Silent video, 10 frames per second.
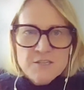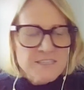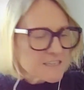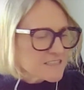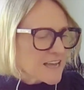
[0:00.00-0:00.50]
to
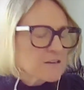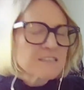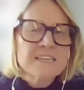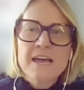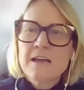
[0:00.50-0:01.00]
sit down and
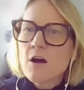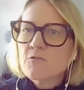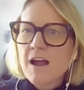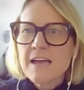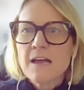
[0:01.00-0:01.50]
say, "All
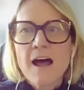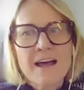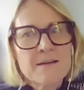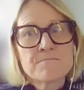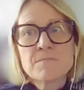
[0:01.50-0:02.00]
right,
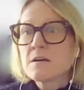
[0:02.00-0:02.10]
I'm